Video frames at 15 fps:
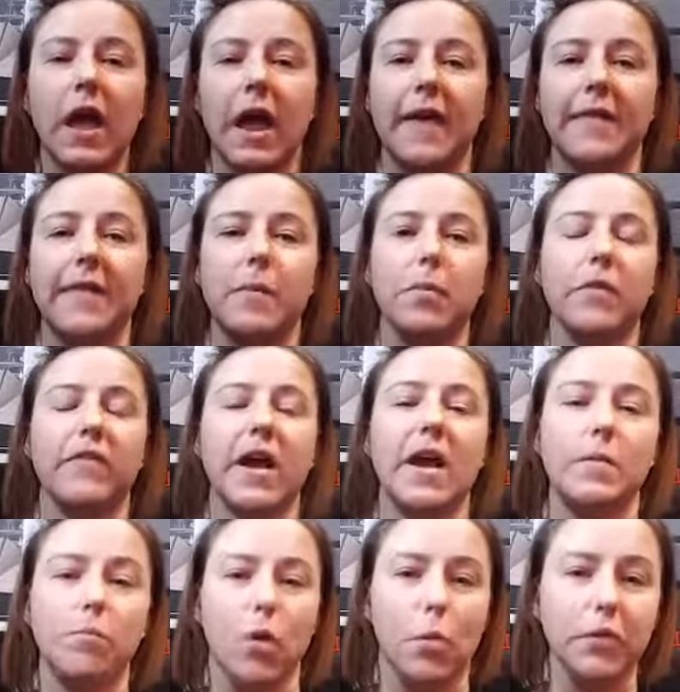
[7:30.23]
and they
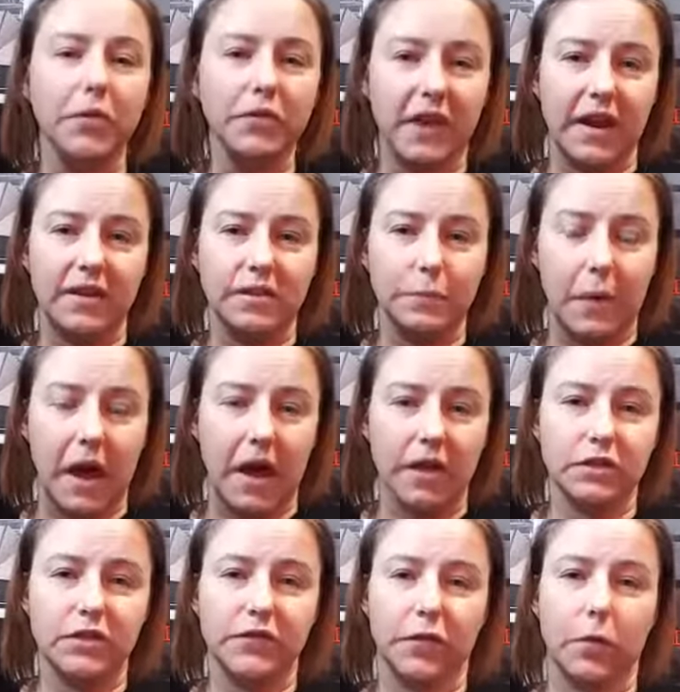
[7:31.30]
provide mobile day
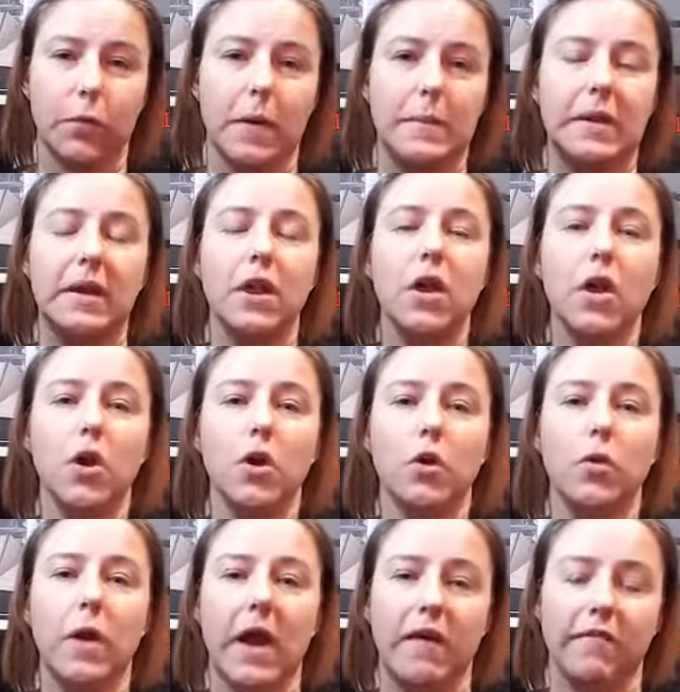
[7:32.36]
spas for women
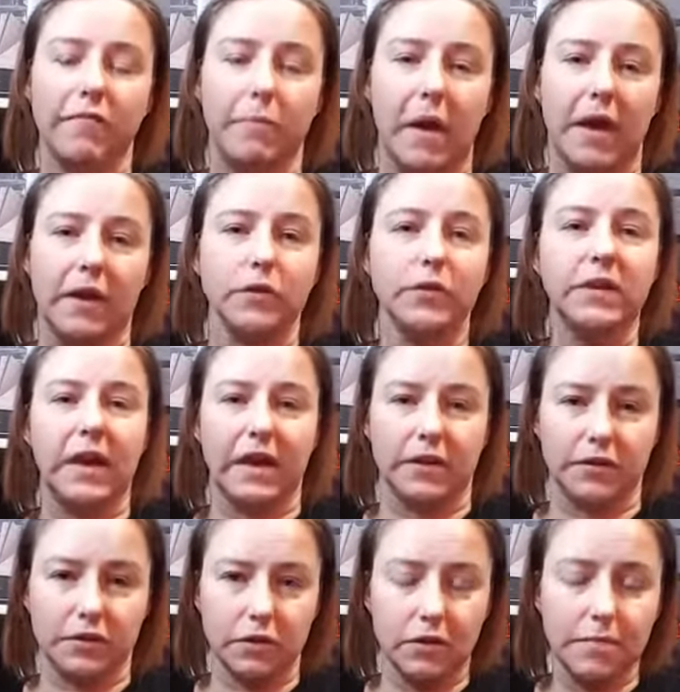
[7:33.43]
who have battled
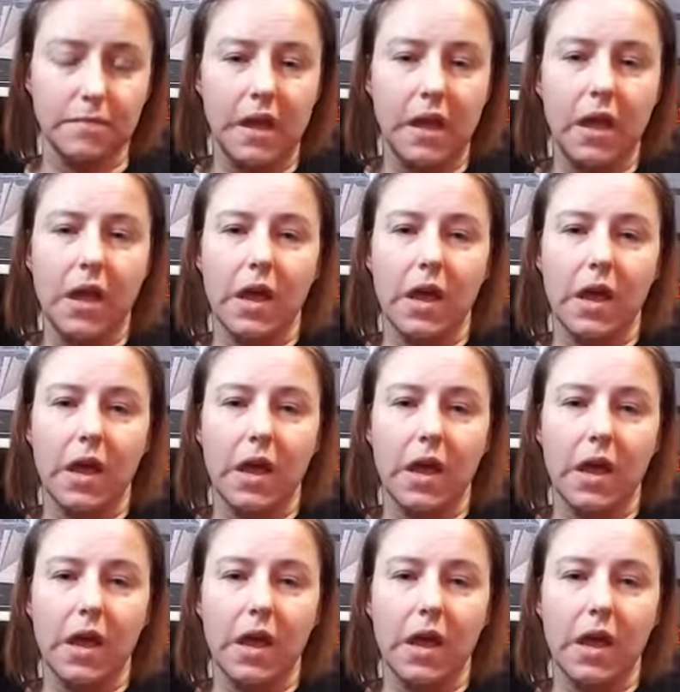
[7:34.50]
cancer.